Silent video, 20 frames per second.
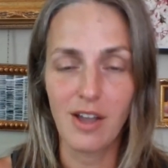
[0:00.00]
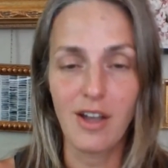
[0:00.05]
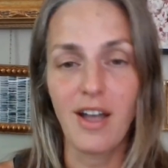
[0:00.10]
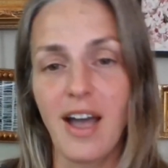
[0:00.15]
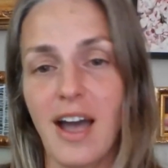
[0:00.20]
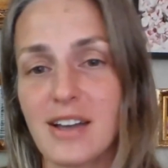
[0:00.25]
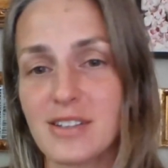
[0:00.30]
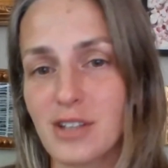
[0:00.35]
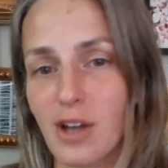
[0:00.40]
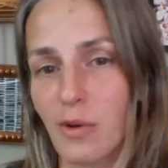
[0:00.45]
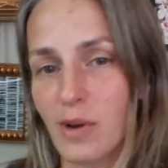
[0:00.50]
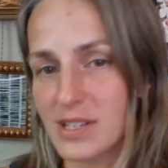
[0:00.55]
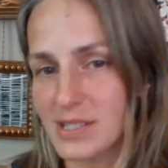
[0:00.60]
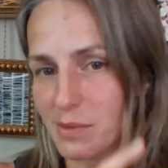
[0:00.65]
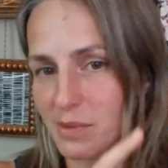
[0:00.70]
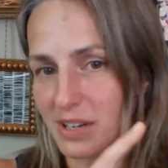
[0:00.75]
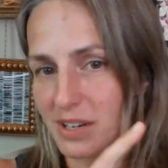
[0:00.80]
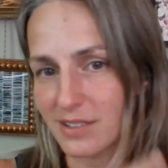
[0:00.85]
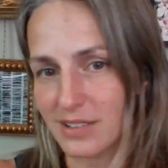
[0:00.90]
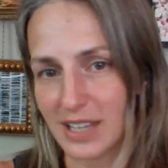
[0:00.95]
As always,
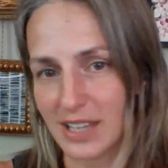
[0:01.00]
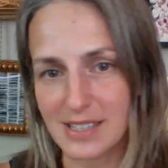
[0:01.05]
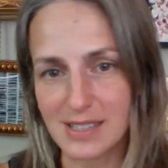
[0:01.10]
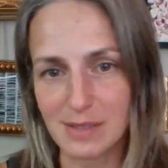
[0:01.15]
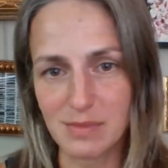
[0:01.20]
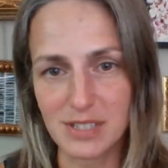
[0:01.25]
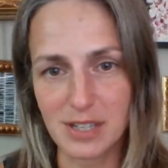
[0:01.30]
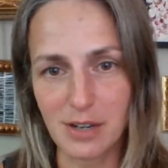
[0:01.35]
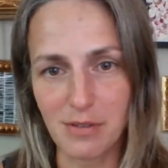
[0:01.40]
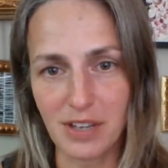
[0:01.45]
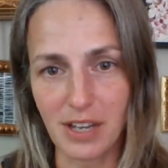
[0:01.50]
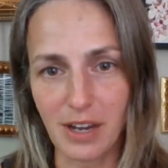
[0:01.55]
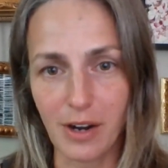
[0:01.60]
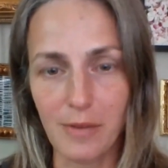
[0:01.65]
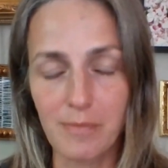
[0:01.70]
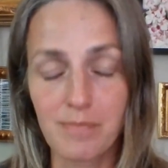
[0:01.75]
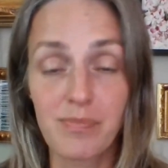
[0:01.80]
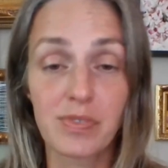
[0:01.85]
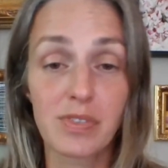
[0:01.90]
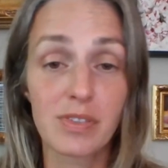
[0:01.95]
I'm going to link some stuff
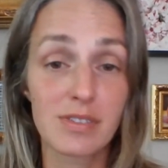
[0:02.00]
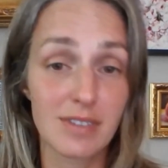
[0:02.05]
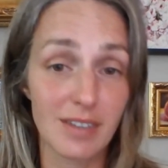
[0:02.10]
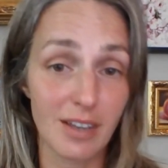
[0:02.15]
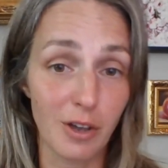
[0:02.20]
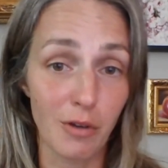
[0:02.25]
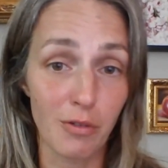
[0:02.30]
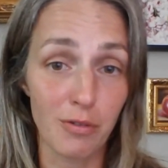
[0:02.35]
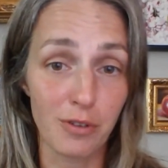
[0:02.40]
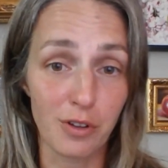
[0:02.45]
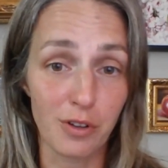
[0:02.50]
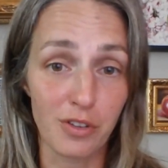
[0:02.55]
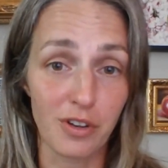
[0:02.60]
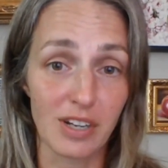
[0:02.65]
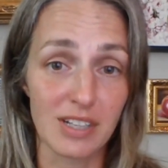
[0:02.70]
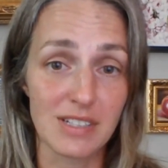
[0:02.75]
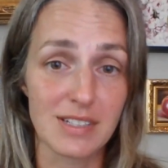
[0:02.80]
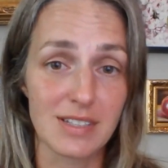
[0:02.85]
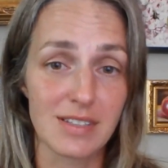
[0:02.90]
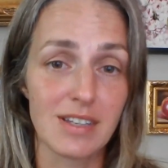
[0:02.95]
here to go further
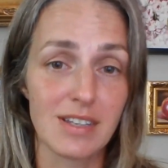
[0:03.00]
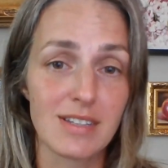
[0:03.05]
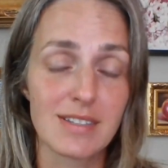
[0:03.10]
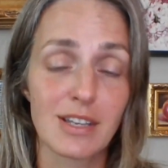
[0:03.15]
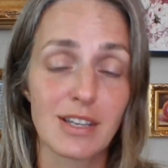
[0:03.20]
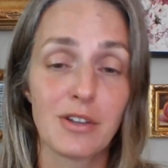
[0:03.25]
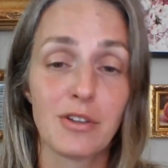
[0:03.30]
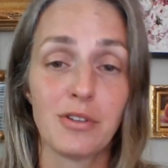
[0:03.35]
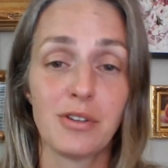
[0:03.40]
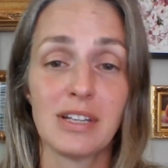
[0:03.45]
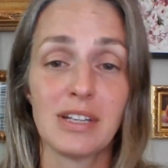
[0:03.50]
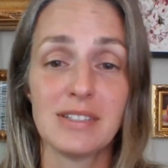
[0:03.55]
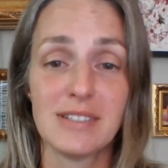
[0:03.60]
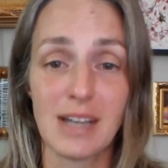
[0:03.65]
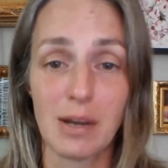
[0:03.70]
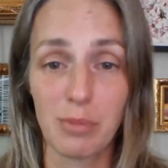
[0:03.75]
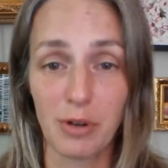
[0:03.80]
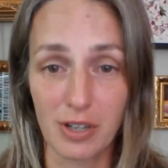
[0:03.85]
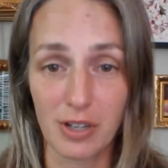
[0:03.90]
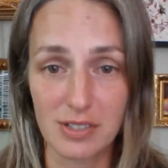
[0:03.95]
into this, including
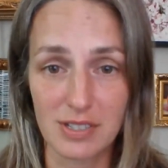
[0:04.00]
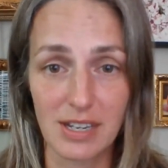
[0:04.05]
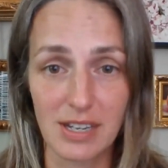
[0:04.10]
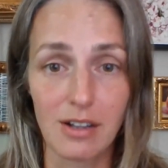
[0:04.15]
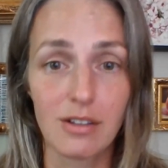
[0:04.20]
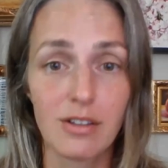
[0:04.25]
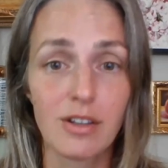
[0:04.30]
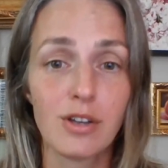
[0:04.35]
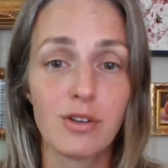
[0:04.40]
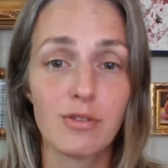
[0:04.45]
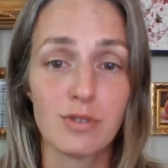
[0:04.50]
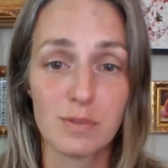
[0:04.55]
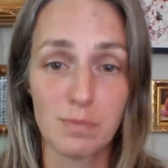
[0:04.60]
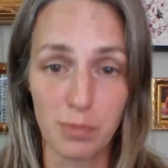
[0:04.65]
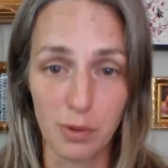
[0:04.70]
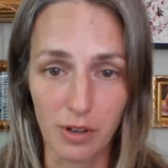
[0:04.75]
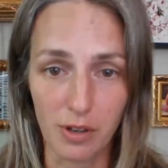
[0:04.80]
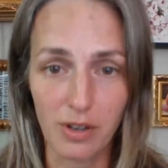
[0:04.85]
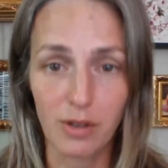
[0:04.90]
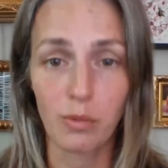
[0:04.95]
Deborah Adele, whose
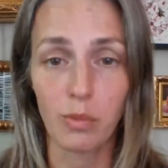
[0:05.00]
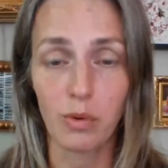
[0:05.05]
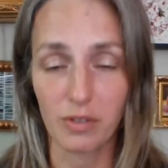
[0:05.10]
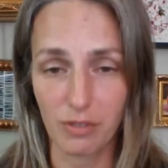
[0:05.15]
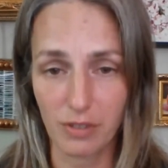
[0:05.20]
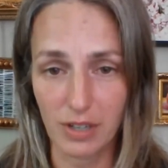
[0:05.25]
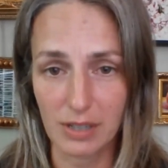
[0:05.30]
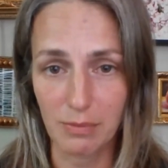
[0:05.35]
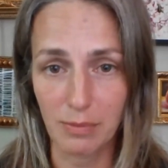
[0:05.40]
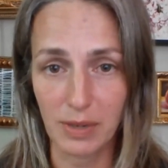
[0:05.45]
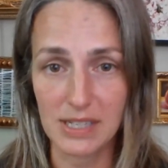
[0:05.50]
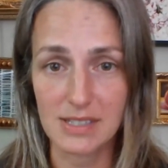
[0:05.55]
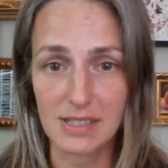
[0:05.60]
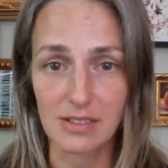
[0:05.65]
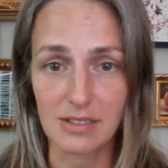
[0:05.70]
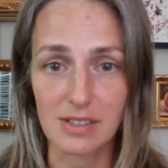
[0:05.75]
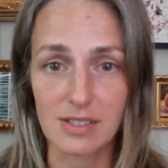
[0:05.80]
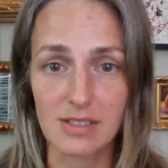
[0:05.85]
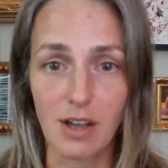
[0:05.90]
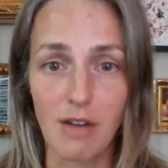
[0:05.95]
book we're
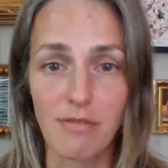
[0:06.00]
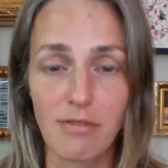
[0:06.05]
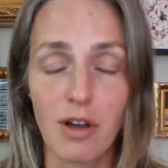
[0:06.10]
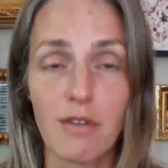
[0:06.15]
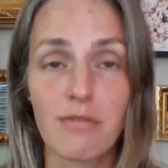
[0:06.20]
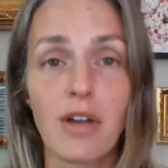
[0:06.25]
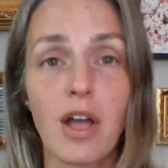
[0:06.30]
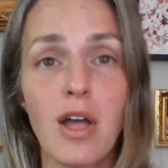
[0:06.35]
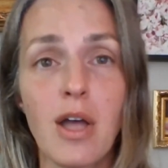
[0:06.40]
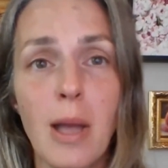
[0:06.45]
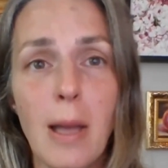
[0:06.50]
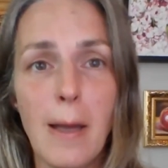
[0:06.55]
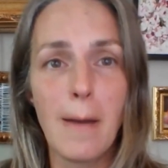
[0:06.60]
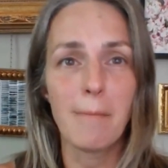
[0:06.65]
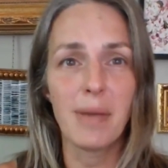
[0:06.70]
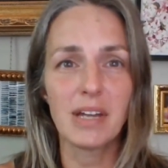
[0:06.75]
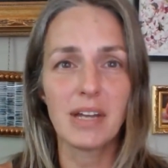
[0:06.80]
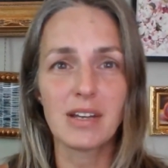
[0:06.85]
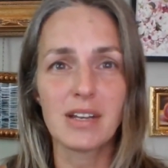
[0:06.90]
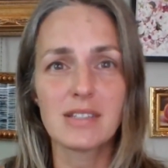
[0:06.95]
basing this off of.
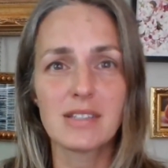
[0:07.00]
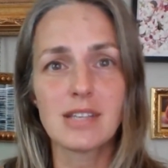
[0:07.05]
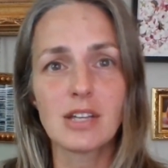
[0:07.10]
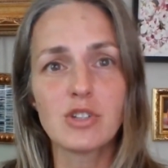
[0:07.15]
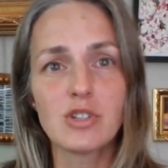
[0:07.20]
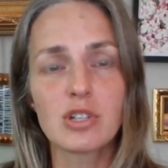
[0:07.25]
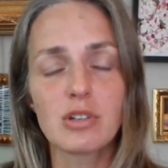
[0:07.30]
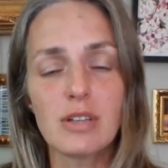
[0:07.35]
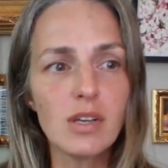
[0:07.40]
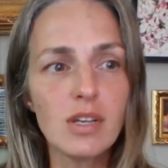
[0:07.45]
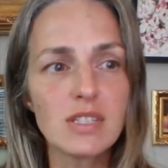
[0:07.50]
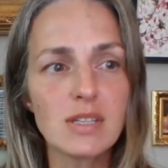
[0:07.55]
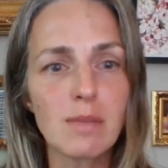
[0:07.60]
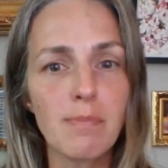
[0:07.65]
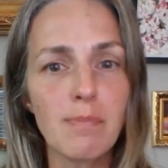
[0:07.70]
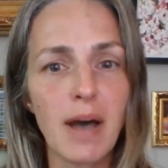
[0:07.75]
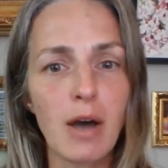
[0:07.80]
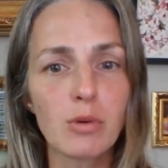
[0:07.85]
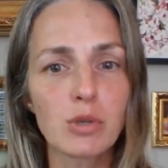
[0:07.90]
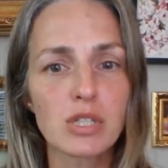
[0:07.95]
But essentially, it's
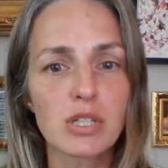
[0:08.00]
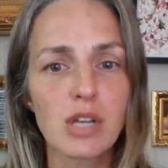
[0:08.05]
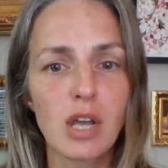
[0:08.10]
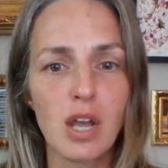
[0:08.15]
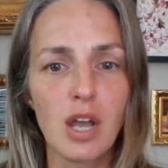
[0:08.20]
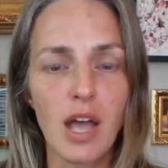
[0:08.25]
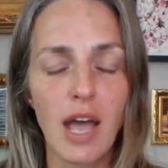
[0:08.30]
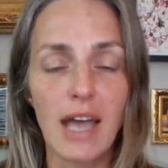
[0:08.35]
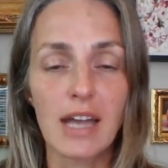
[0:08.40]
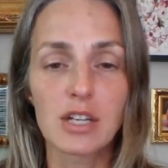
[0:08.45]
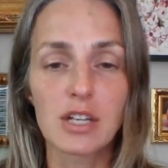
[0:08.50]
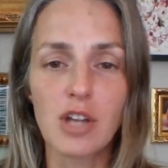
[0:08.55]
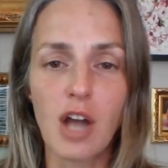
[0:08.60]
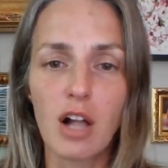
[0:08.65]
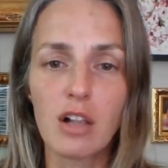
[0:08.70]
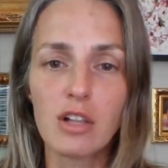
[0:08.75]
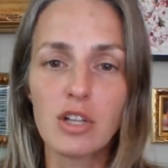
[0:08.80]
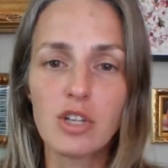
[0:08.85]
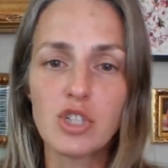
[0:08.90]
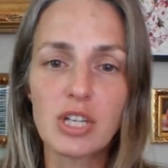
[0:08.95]
about
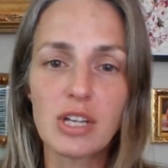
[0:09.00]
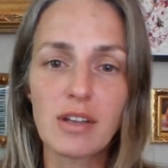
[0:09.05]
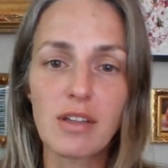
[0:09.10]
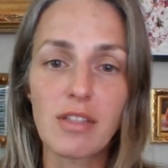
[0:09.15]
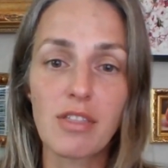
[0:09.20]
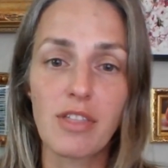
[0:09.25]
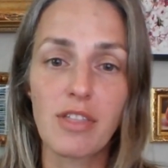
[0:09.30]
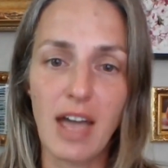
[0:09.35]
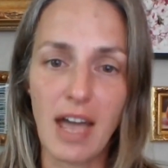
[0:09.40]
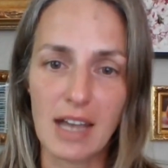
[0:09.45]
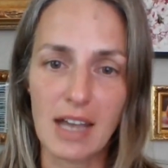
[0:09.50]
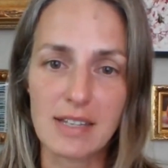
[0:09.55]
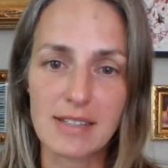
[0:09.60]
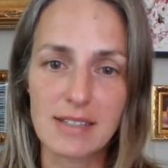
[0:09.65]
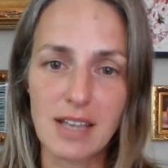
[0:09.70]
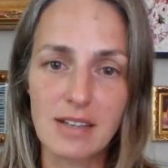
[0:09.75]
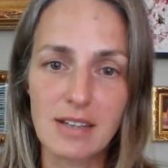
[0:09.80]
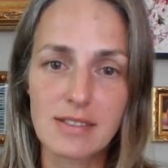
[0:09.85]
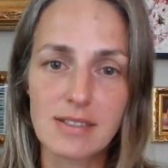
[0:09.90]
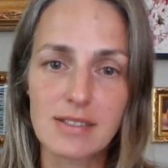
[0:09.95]
acknowledging the
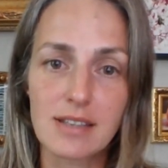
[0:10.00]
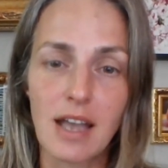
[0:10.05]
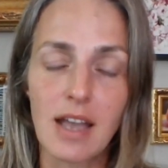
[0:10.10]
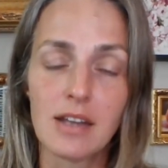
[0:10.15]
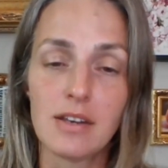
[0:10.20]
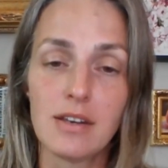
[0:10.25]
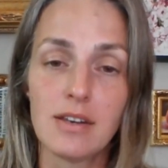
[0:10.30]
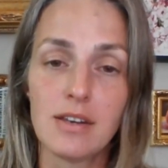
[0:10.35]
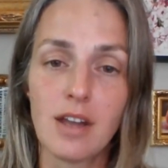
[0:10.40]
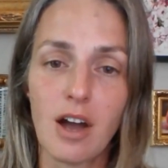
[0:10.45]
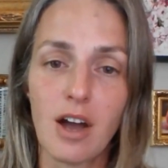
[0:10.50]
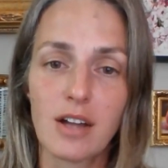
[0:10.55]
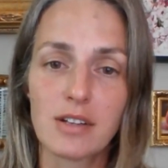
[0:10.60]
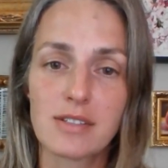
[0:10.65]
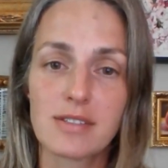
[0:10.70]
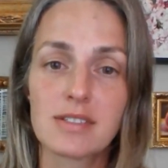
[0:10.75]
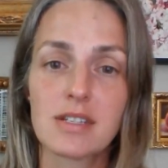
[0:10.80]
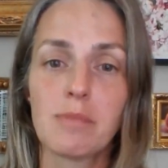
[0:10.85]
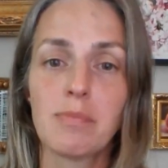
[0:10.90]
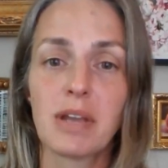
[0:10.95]
excess and not
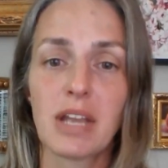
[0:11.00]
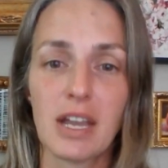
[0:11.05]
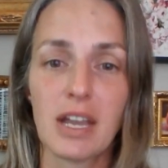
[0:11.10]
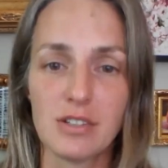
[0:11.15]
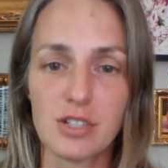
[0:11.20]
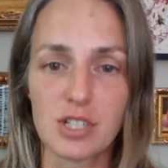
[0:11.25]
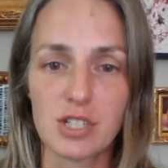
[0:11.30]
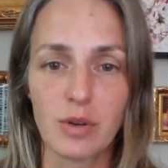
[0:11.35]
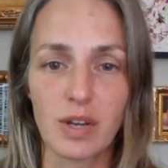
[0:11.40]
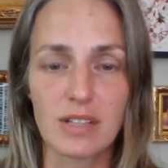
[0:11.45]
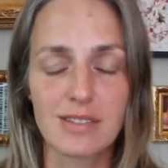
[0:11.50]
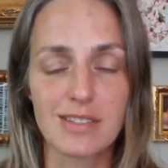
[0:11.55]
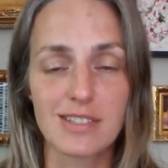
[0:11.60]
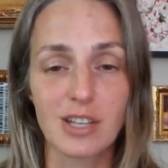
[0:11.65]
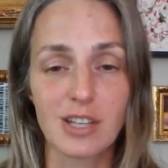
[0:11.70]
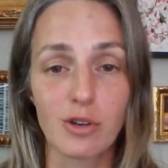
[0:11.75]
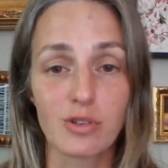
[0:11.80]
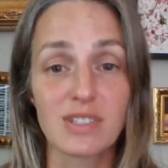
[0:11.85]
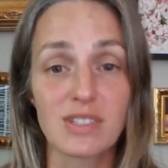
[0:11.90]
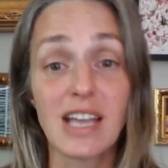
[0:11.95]
stepping into it.
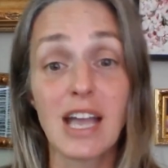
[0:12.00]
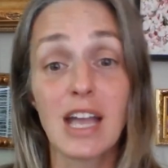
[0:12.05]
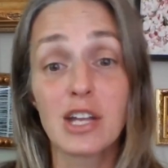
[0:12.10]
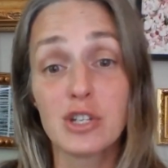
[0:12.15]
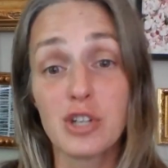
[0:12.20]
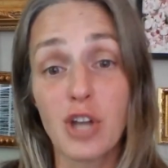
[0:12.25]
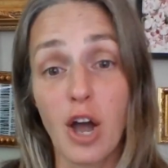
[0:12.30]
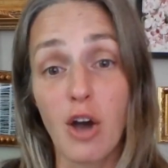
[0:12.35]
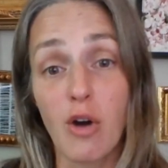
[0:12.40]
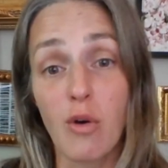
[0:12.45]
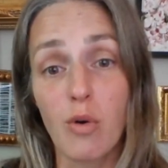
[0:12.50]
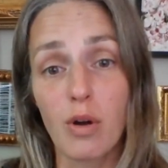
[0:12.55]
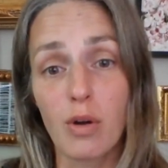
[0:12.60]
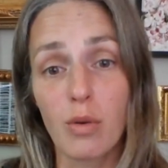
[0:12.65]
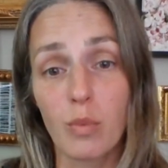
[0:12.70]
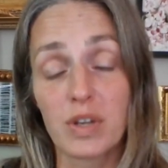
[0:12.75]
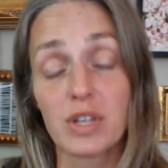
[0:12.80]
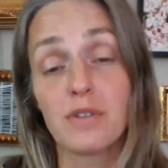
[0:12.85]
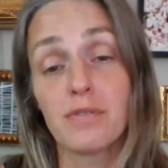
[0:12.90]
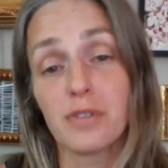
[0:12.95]
So saying no
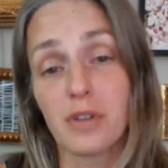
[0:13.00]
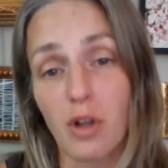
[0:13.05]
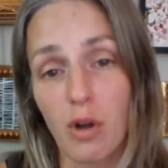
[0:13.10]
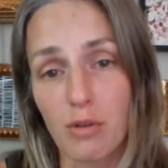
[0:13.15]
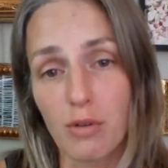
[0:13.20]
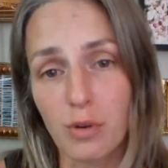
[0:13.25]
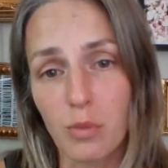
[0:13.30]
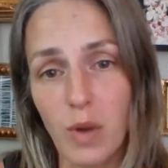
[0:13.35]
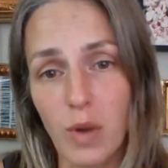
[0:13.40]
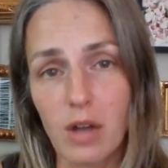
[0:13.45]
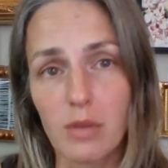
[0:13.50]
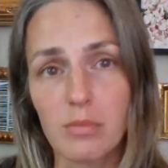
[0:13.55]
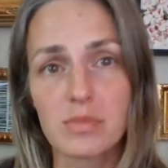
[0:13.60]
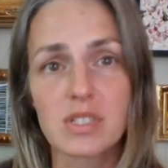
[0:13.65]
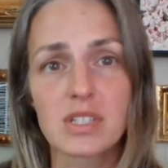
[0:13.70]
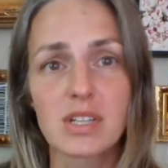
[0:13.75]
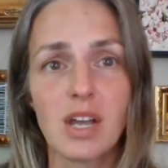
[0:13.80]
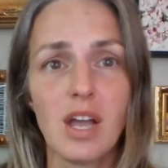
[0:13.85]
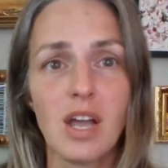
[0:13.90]
when you feel overwhelmed.